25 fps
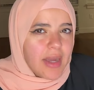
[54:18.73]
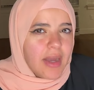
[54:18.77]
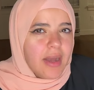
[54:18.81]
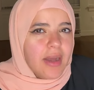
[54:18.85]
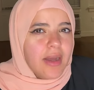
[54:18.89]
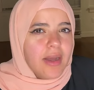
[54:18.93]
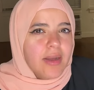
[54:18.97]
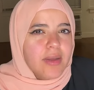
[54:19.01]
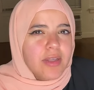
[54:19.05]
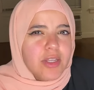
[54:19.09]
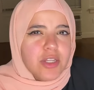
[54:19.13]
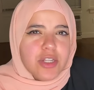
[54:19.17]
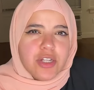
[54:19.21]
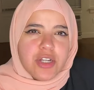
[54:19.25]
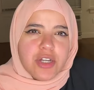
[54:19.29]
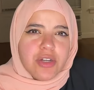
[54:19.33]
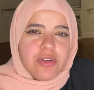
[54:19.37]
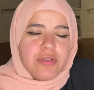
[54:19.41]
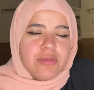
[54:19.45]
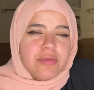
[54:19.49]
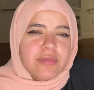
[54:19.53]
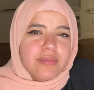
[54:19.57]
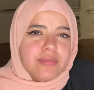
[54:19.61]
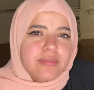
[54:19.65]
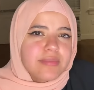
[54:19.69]
Uh, you
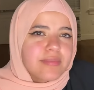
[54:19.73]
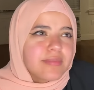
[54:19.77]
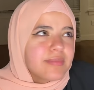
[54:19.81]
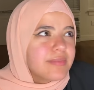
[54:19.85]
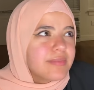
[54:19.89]
don't